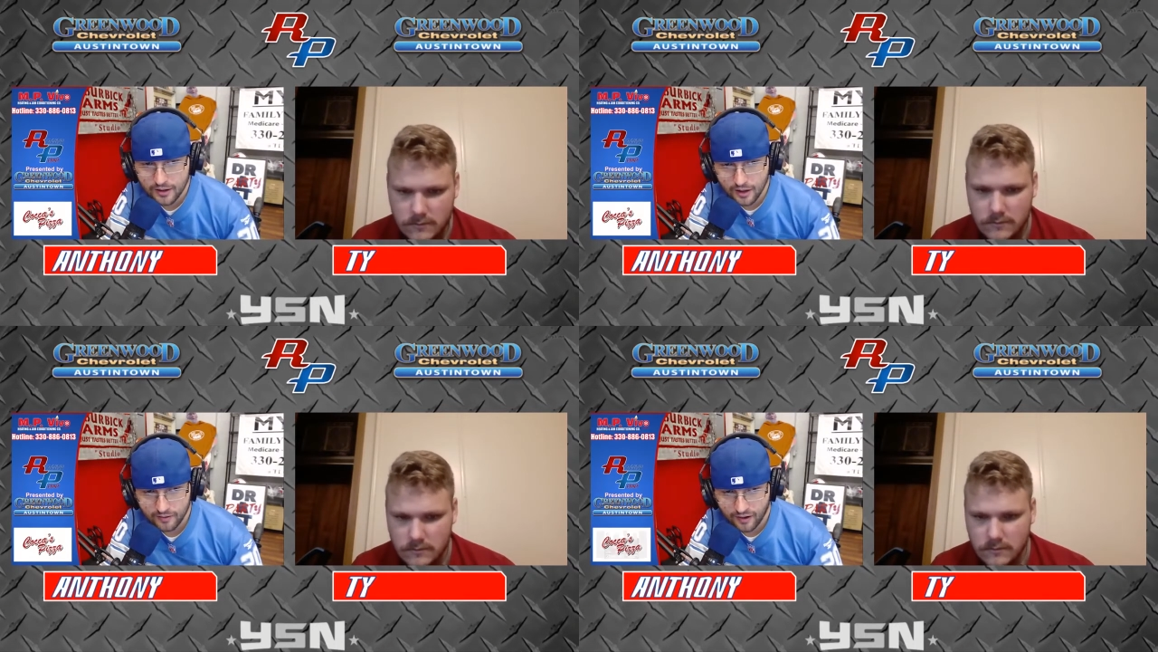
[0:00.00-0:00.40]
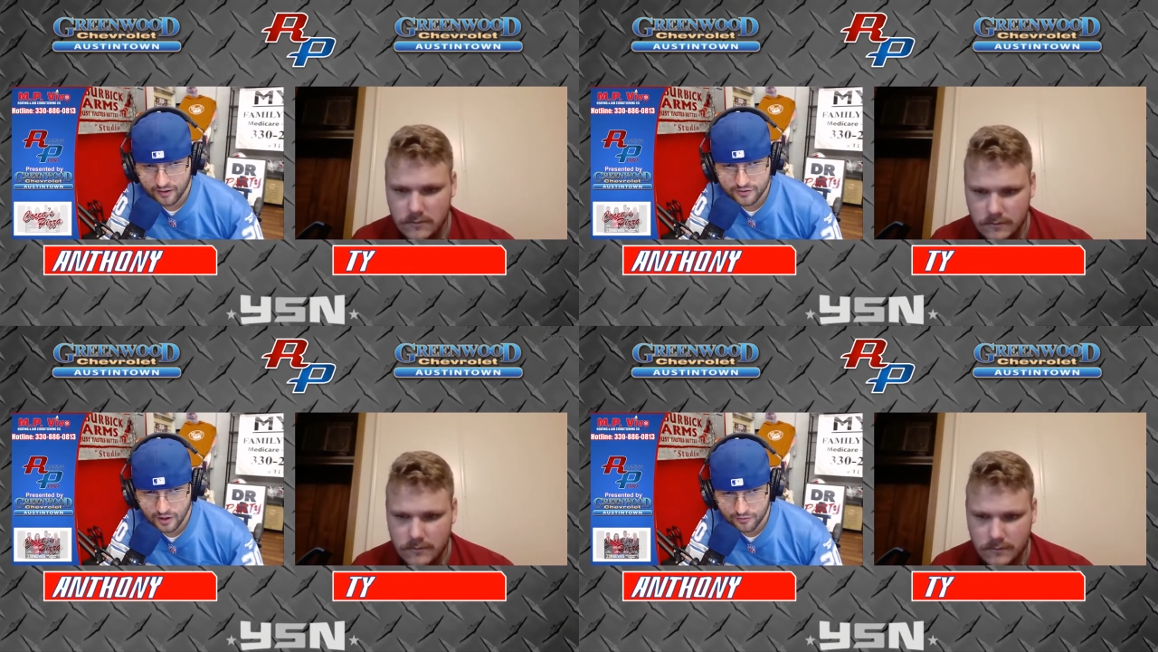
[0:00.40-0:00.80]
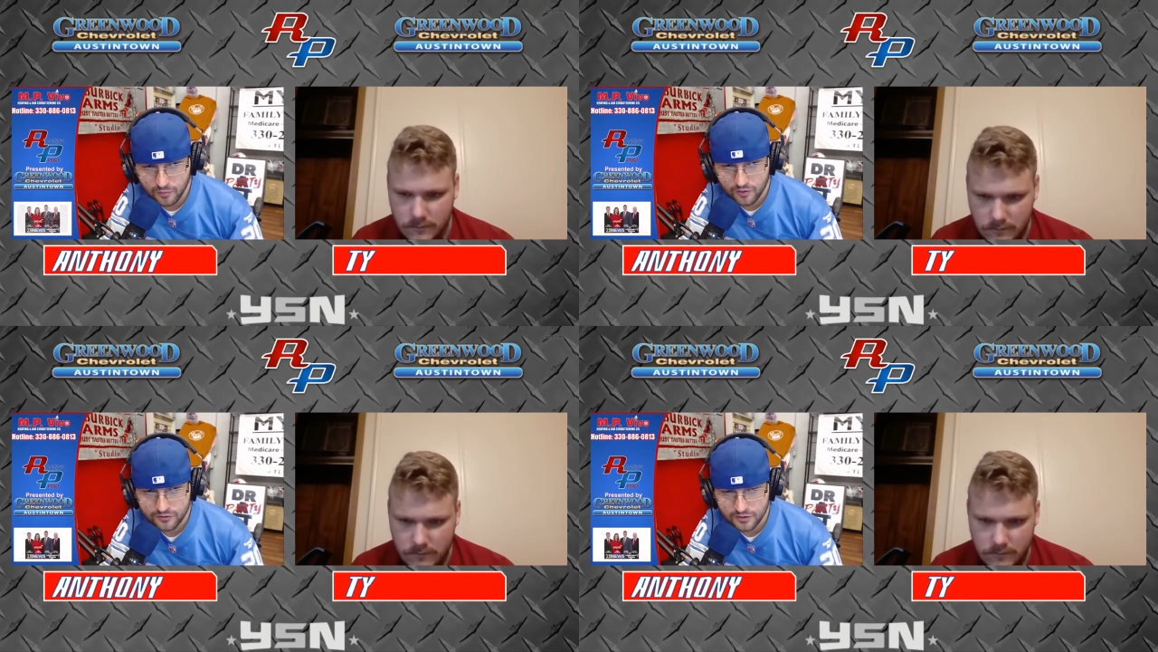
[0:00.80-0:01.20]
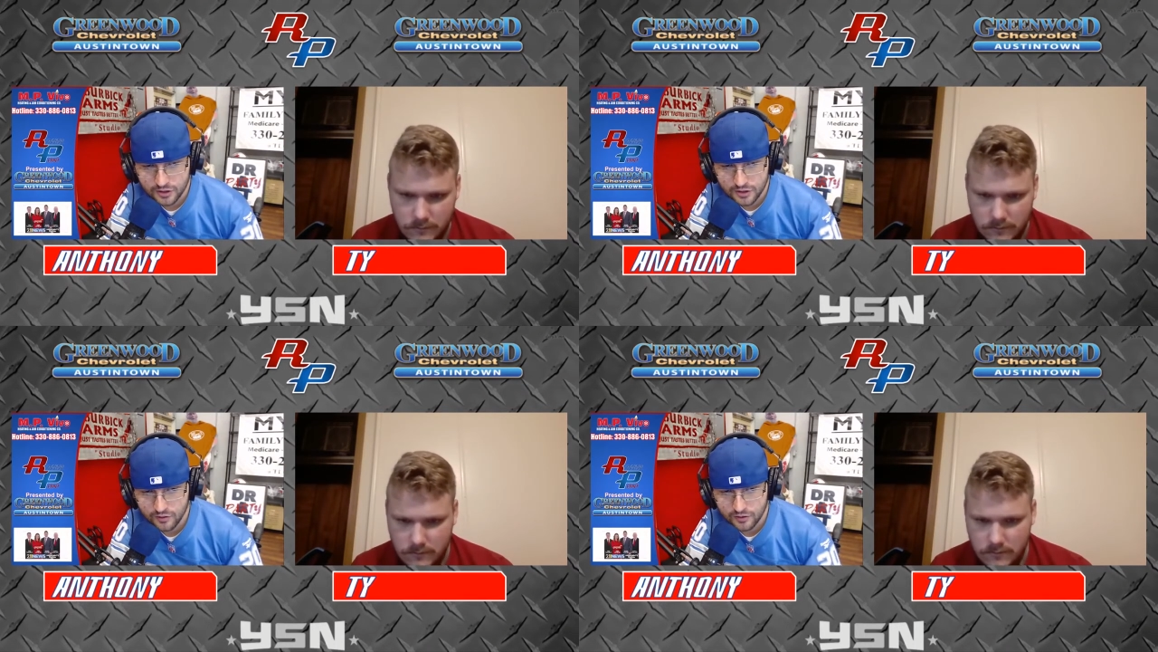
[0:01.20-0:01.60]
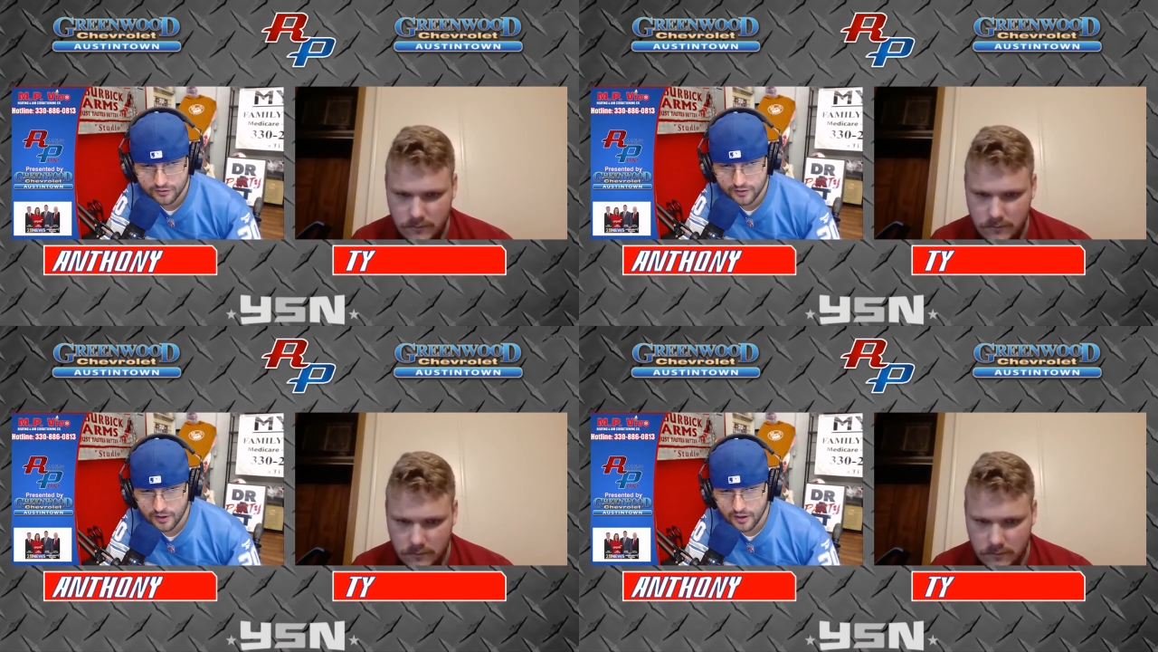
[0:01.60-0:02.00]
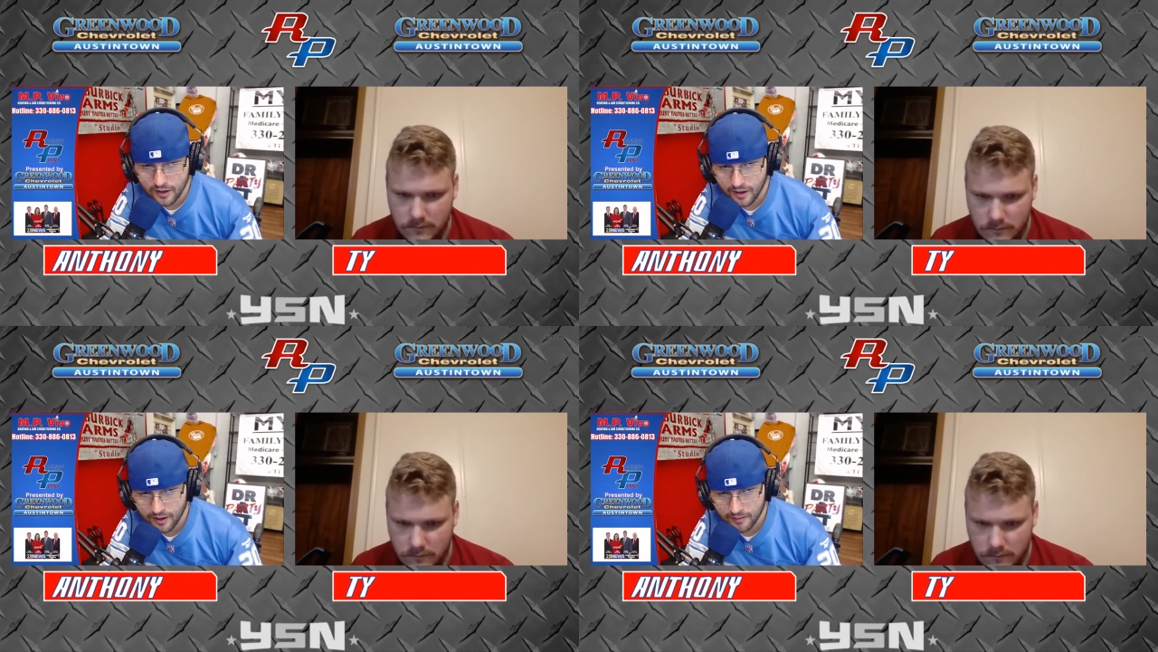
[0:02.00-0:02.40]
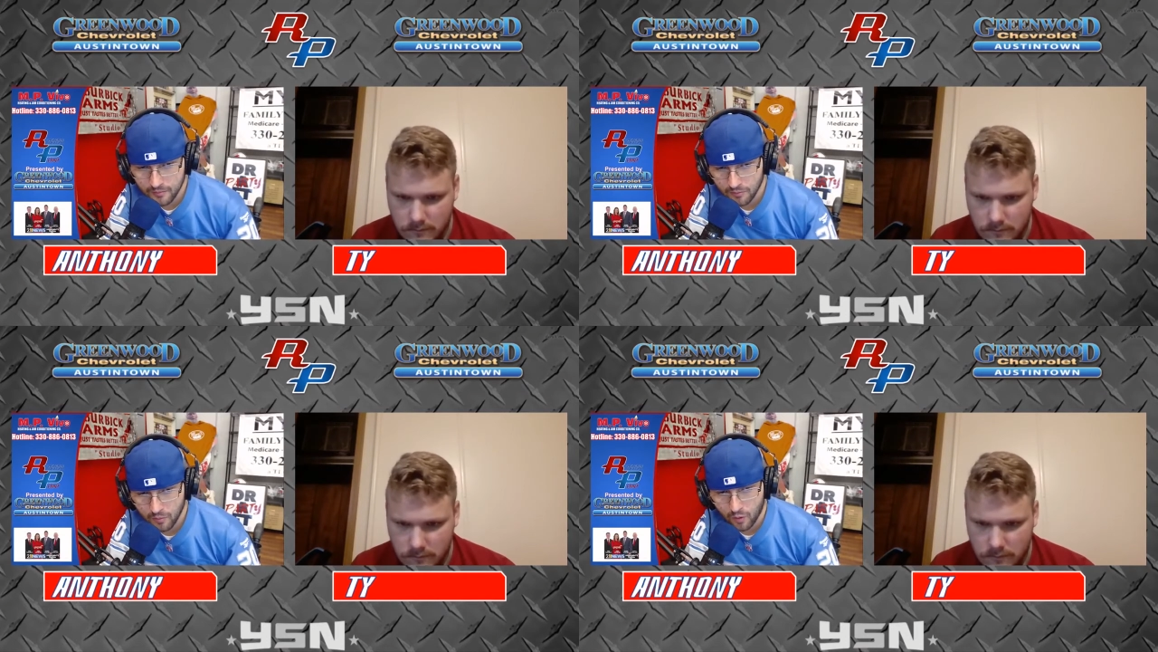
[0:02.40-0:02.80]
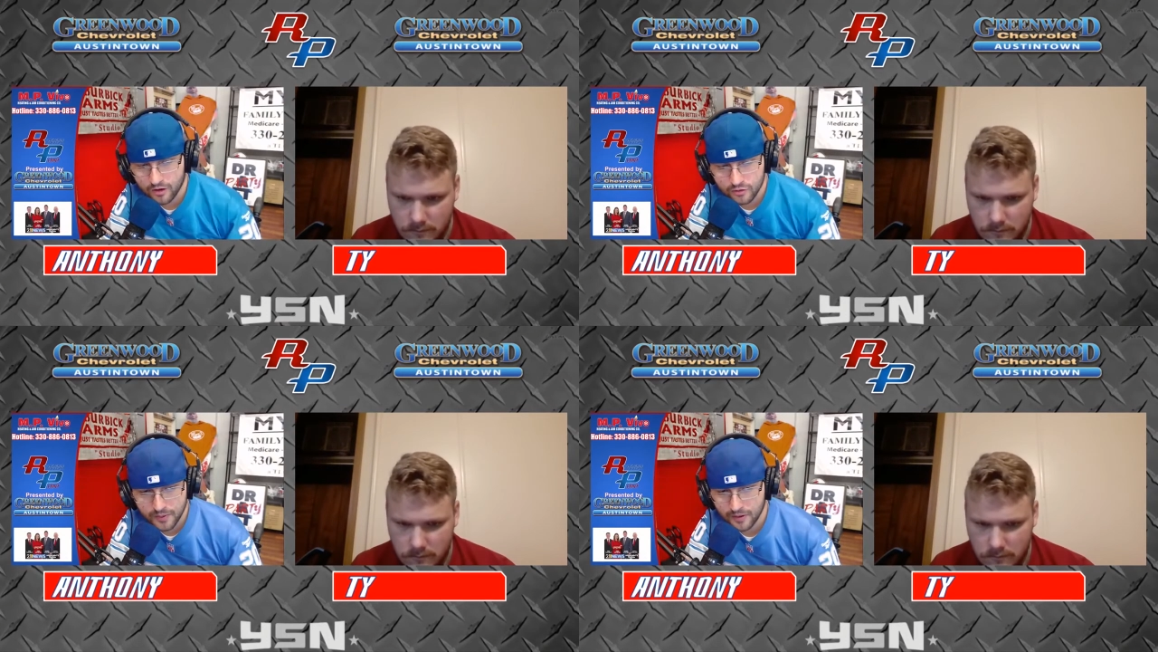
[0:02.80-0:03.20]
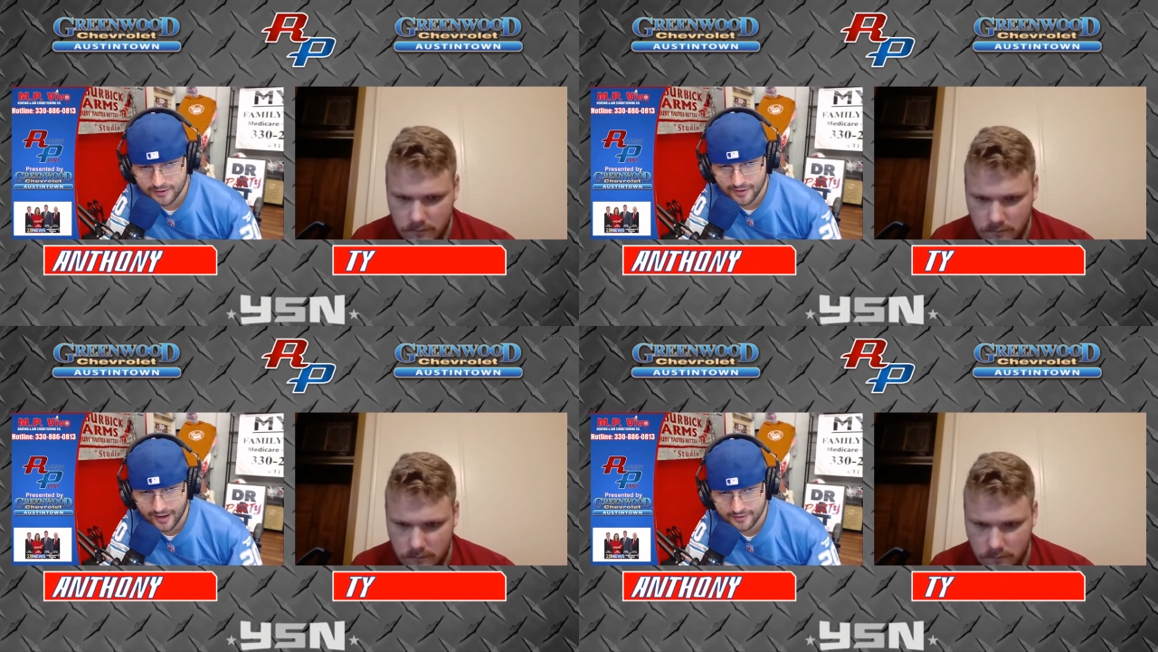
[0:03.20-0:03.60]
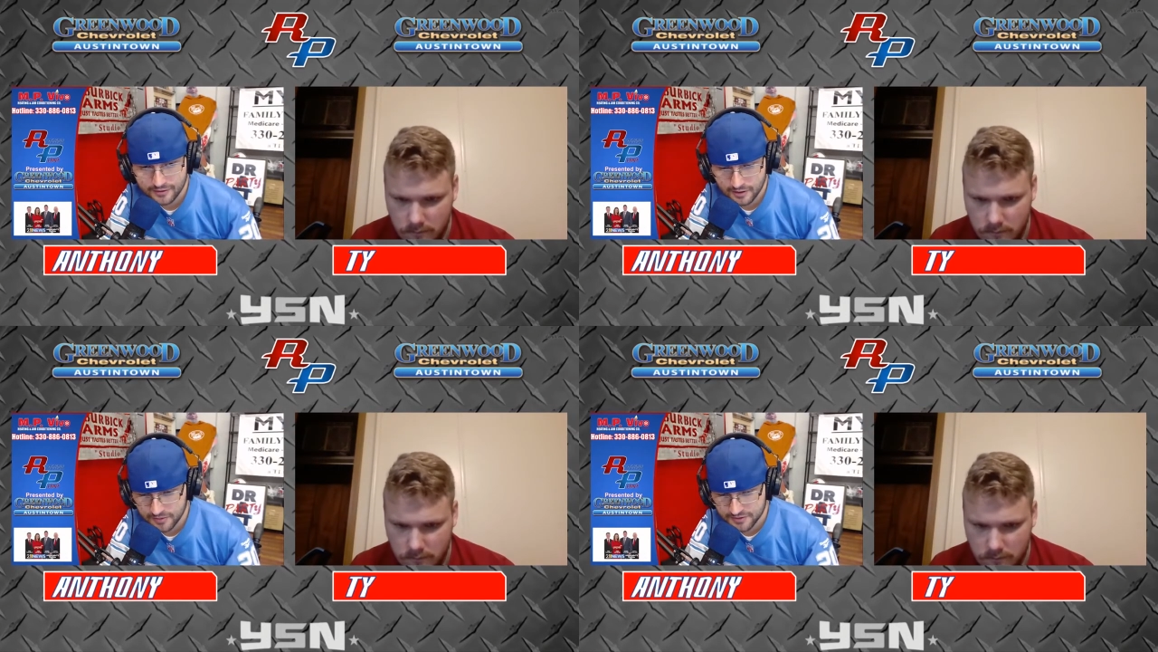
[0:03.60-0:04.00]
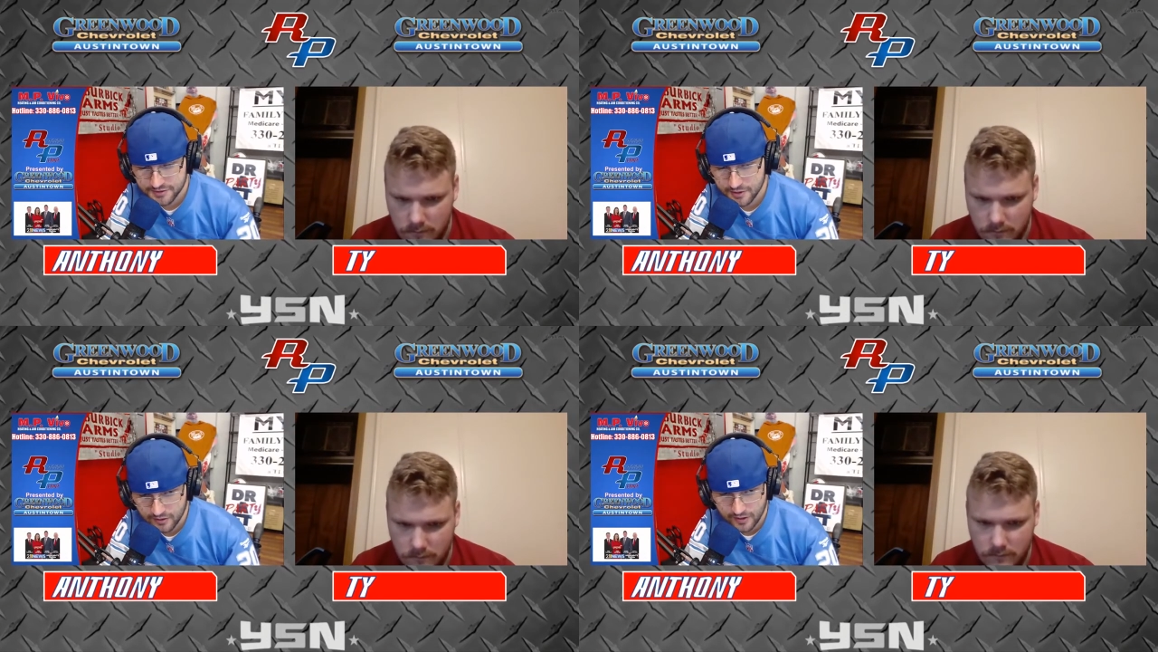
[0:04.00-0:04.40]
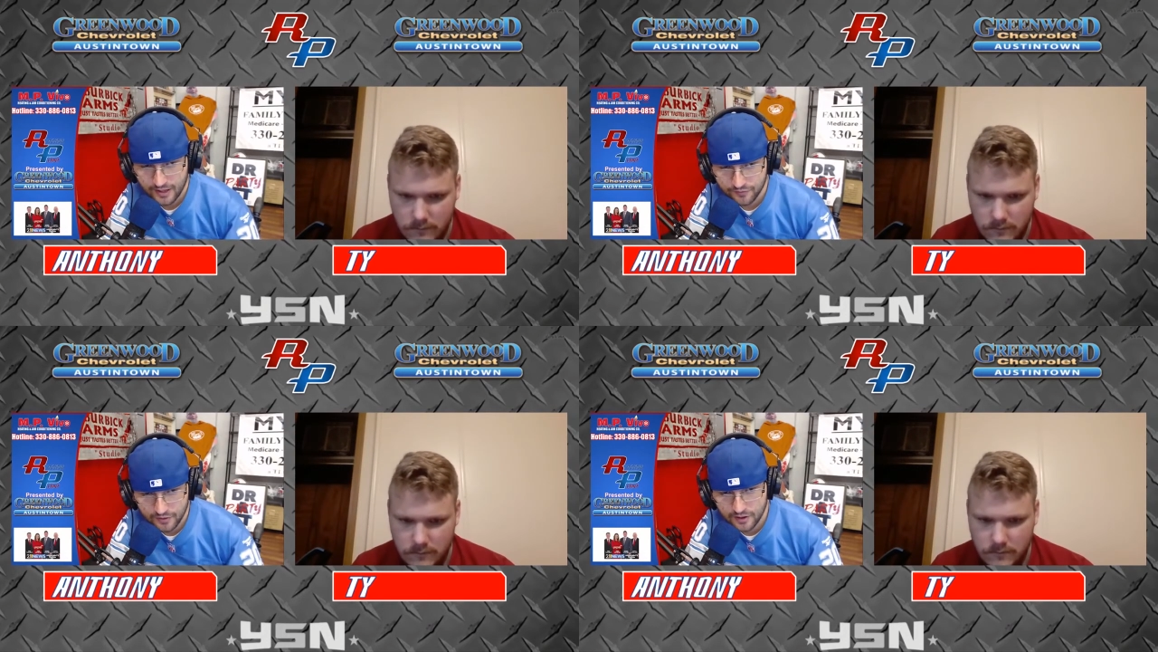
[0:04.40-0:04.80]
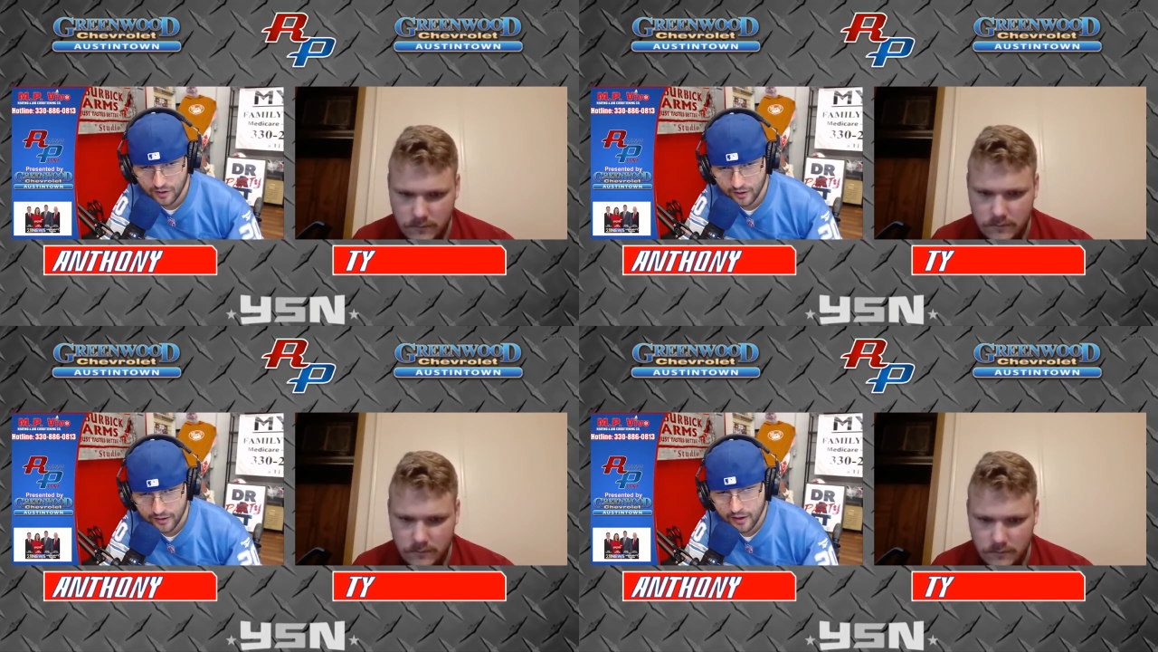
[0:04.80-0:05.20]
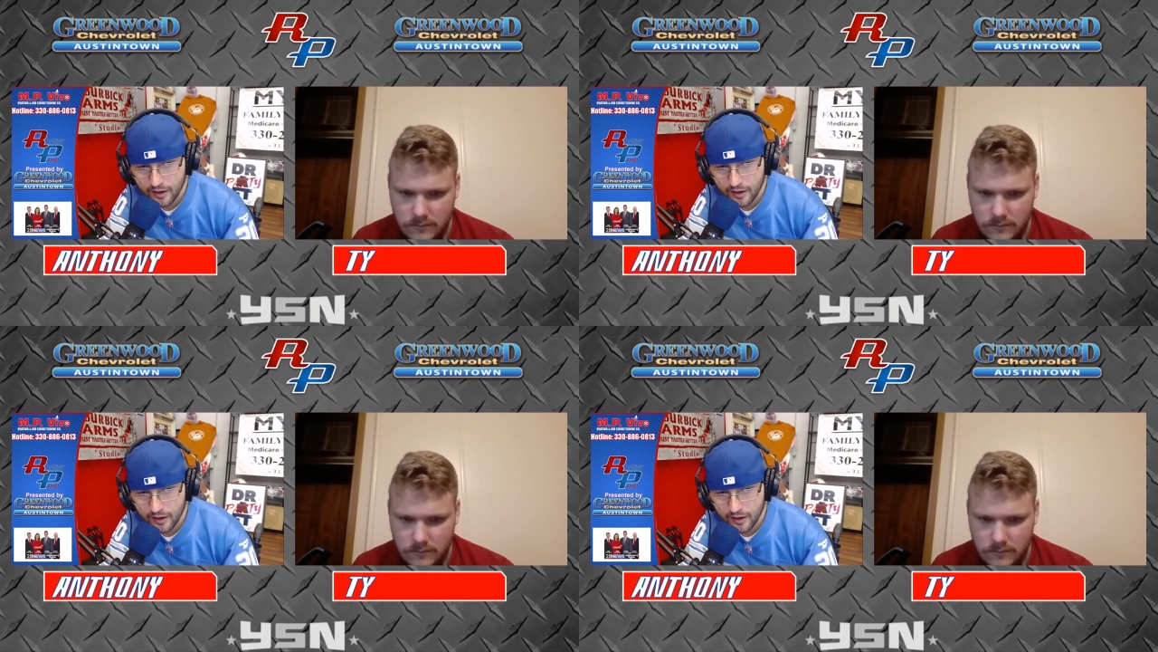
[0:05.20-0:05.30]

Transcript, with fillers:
Speaker 1: A lot of sophomores and juniors, um, more experience than last year, but still they're going to have to lean on